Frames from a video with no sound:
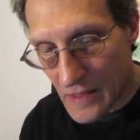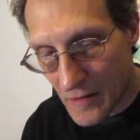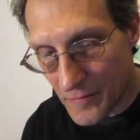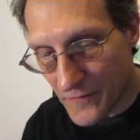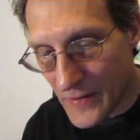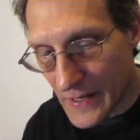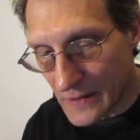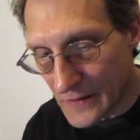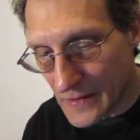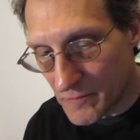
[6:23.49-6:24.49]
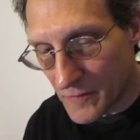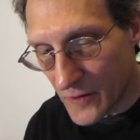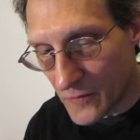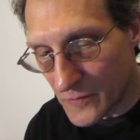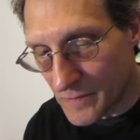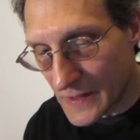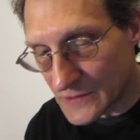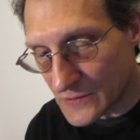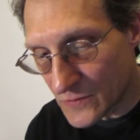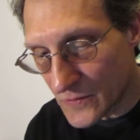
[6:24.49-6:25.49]
I'll provide a link below to my
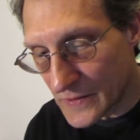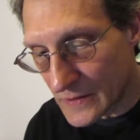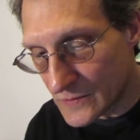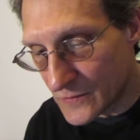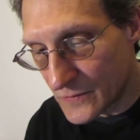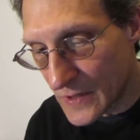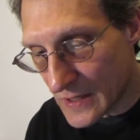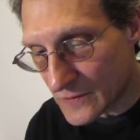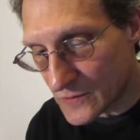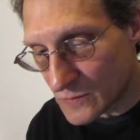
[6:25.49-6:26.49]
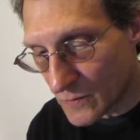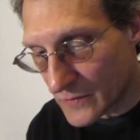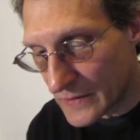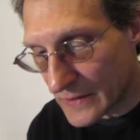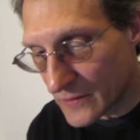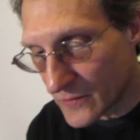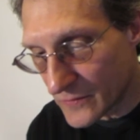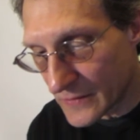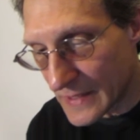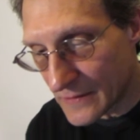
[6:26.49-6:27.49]
story on two doctors working in
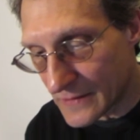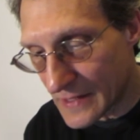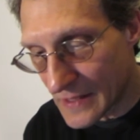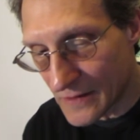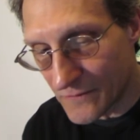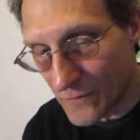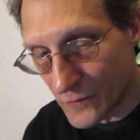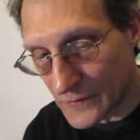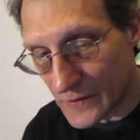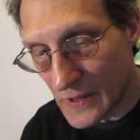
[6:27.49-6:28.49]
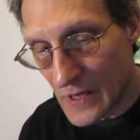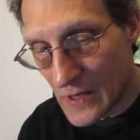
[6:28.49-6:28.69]
Kern County, California,